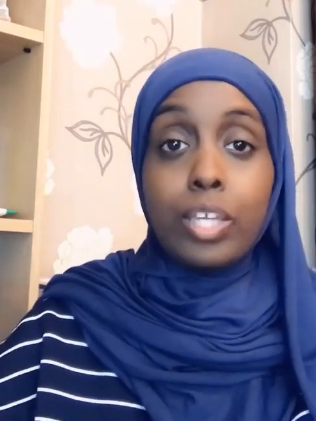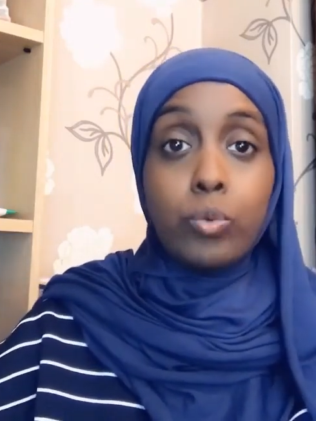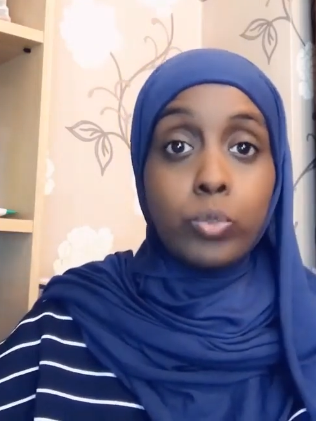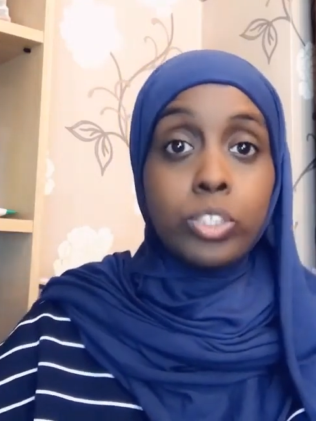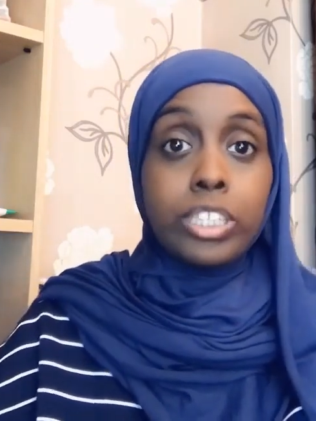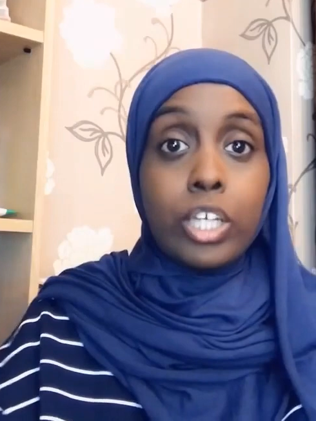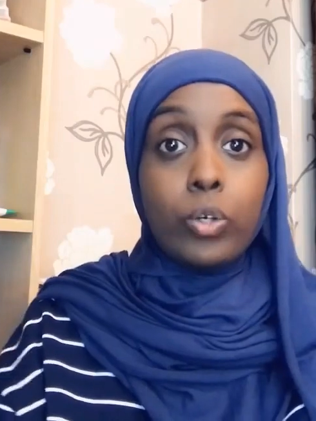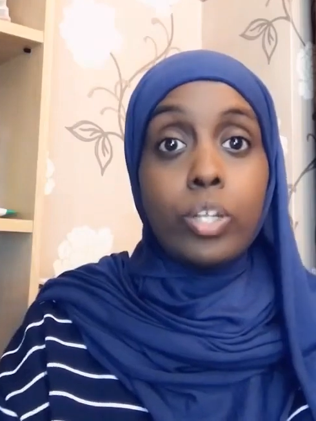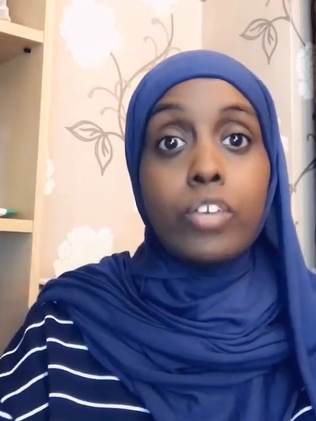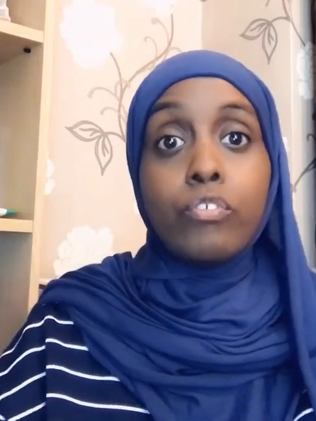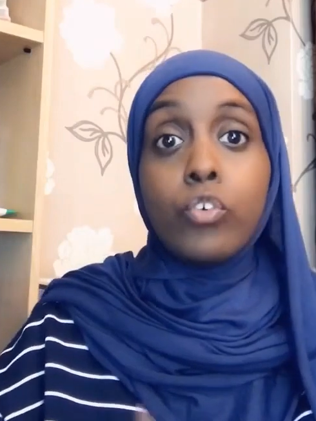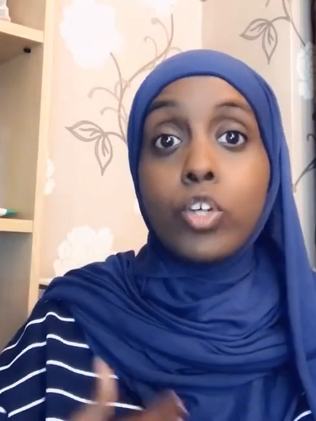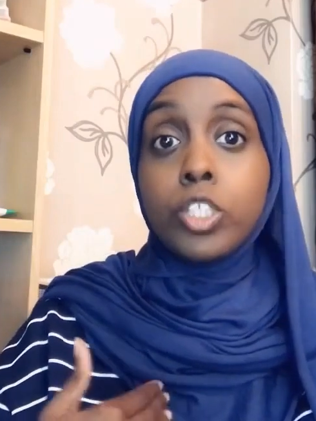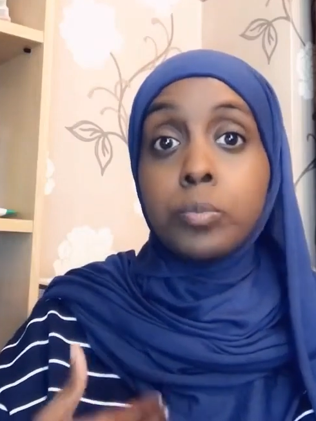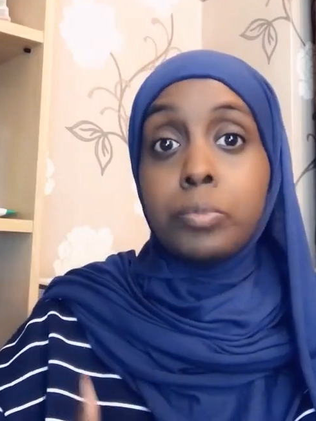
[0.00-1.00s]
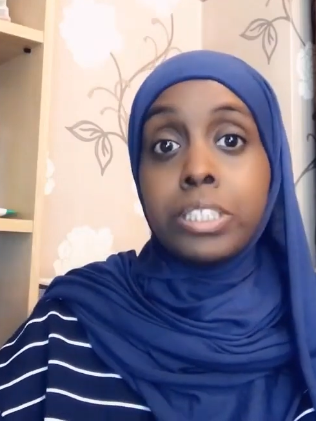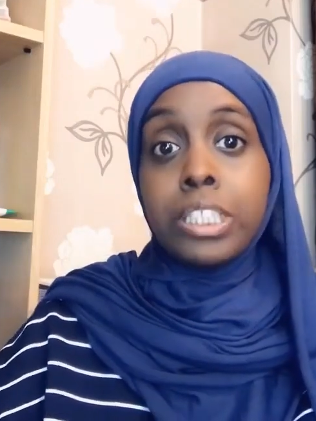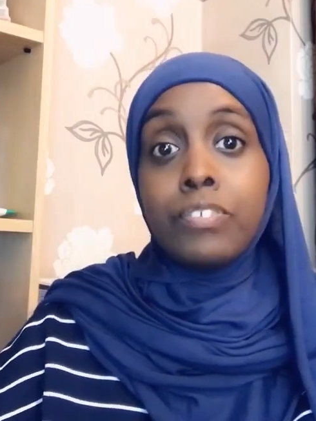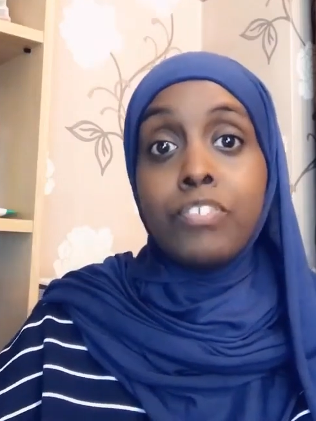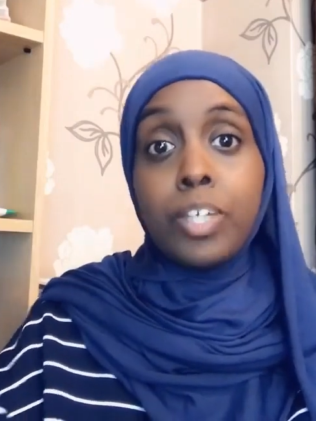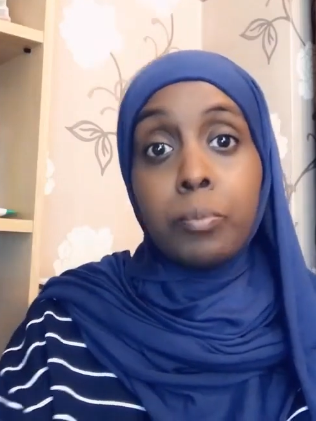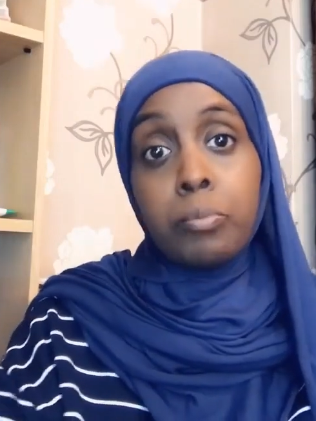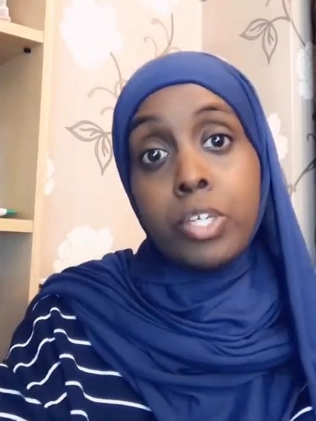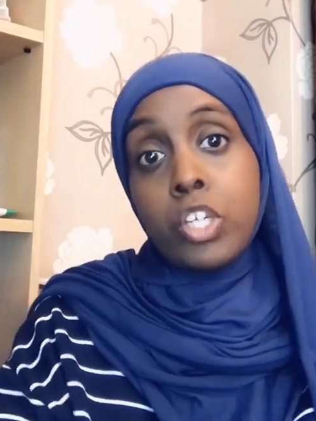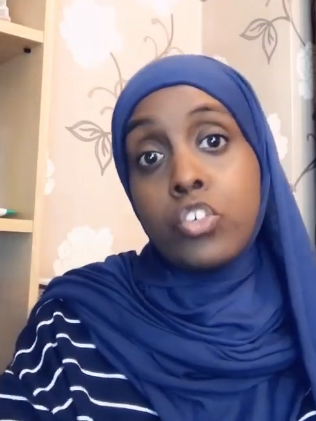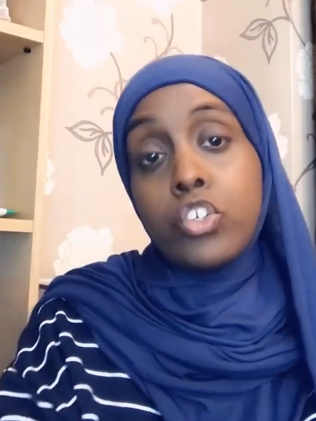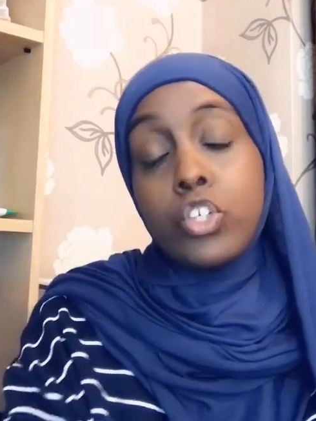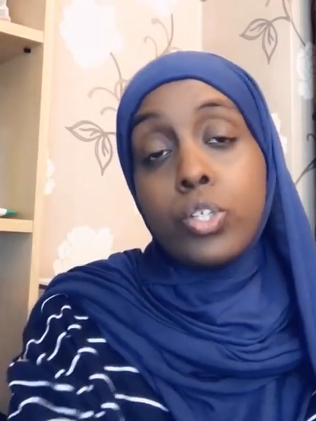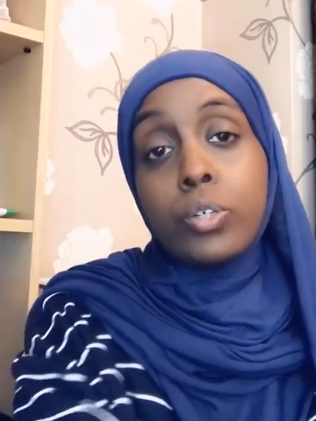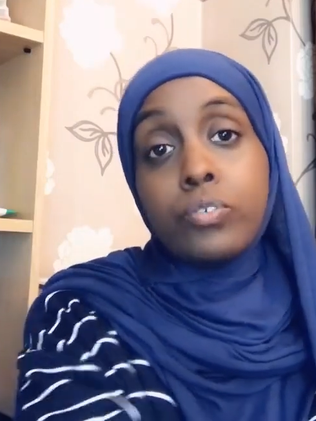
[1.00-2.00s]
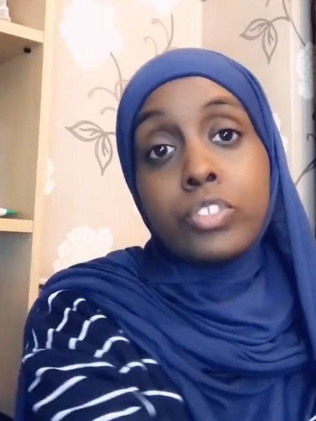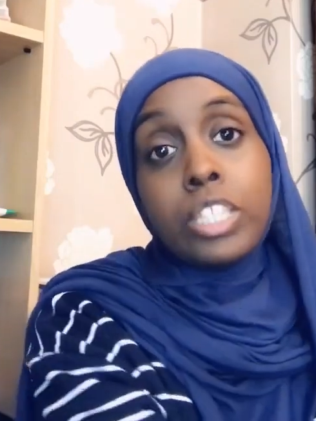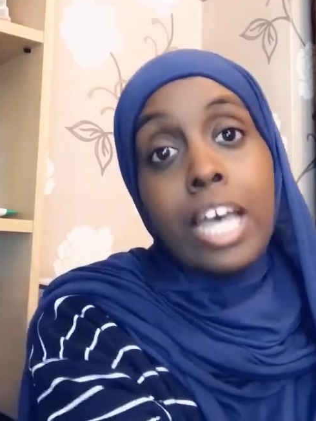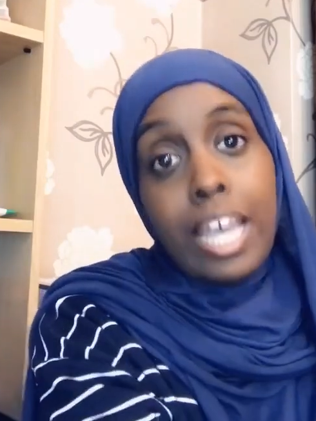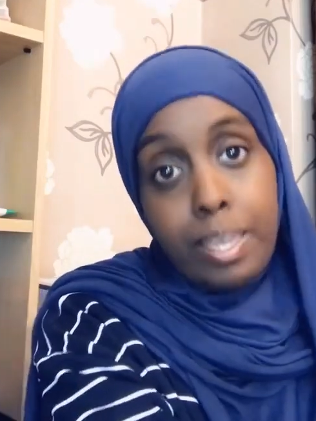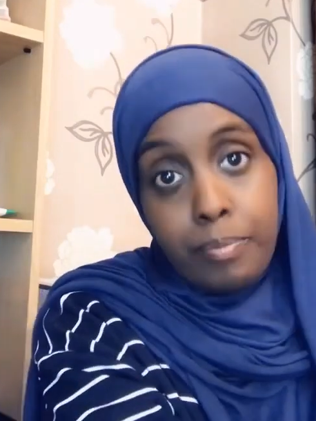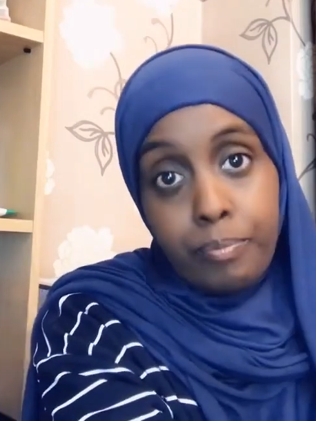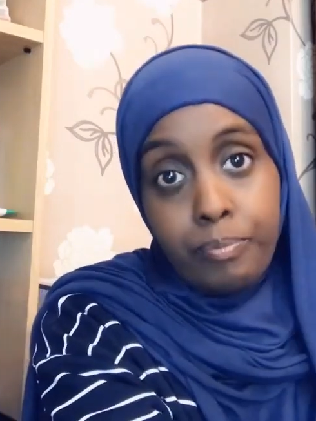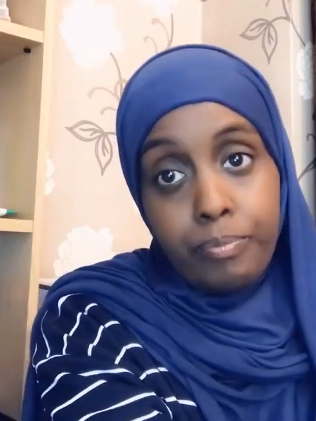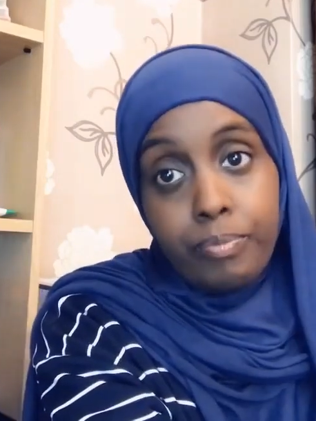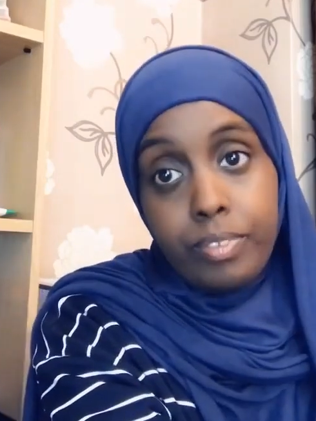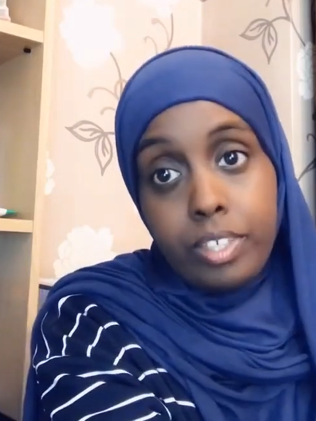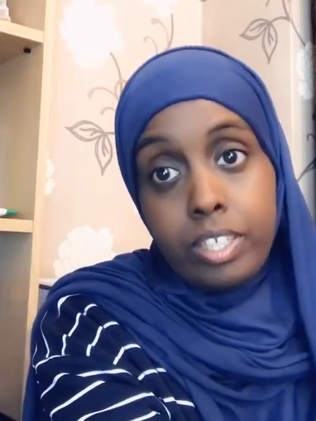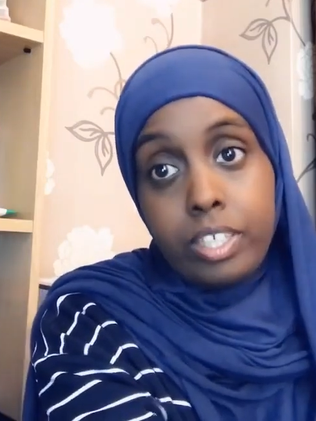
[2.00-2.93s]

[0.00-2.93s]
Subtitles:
and they will stay on it for a specific period of time.